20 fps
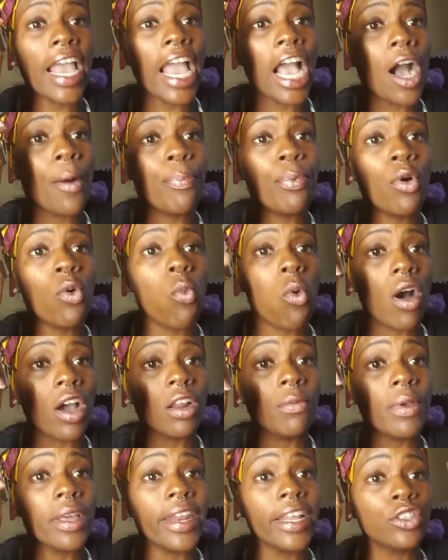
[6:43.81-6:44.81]
apple,
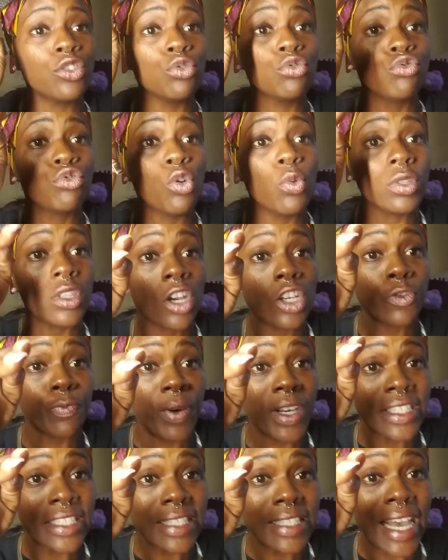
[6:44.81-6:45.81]
watermelon that you grew with those
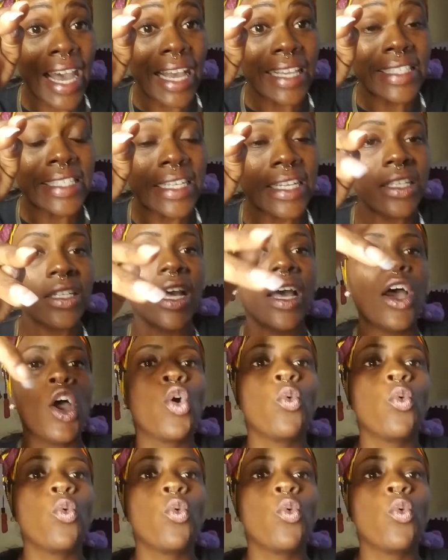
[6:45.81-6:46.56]
pesticides in it,